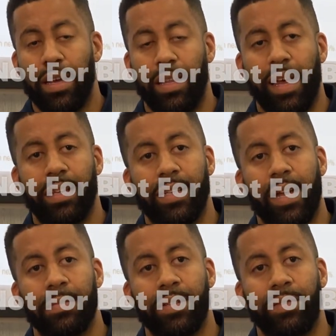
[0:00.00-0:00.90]
A lot of
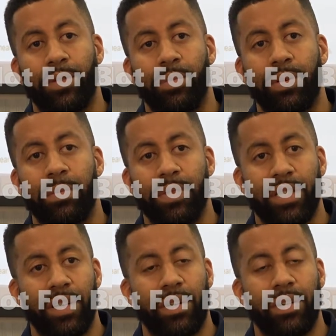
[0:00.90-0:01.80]
times if you put
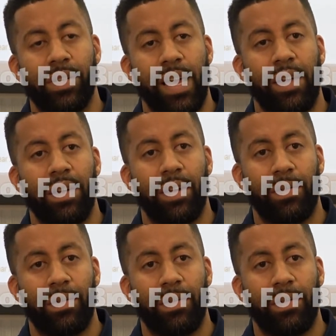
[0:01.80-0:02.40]
material down and